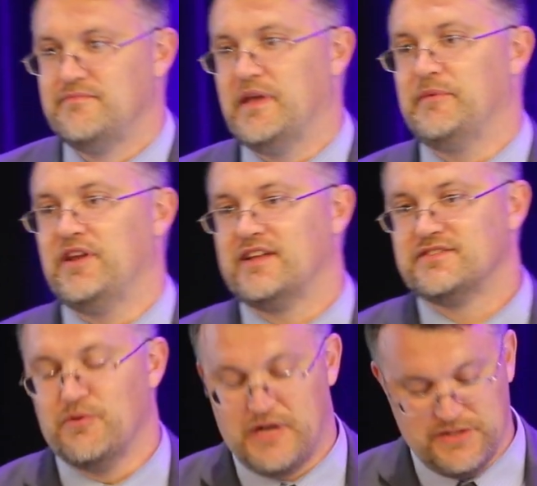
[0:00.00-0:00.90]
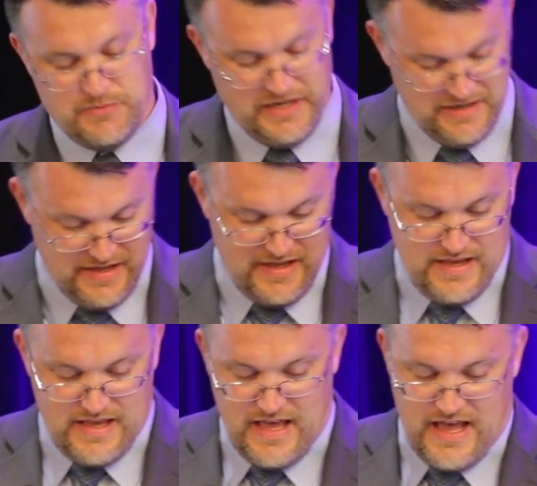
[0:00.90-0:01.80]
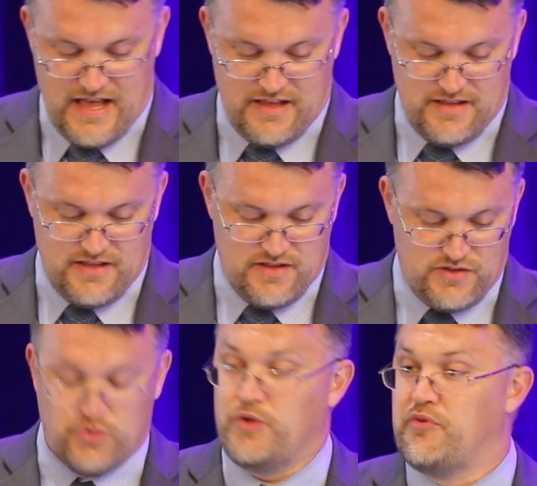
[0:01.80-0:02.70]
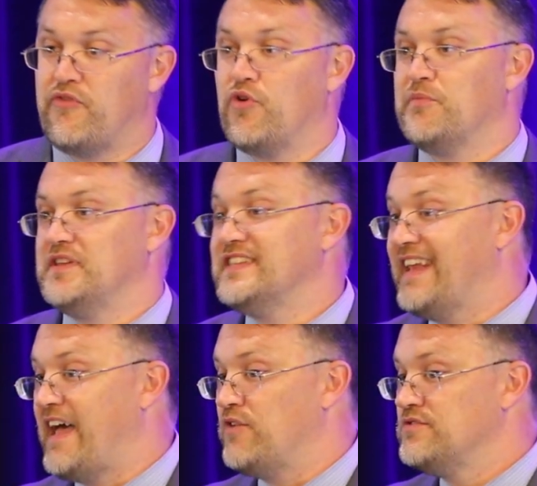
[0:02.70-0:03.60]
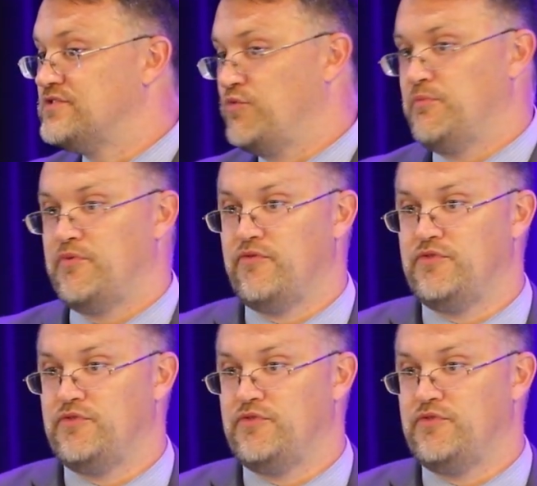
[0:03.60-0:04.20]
maybe not so much, but do we perform this in-house? Do we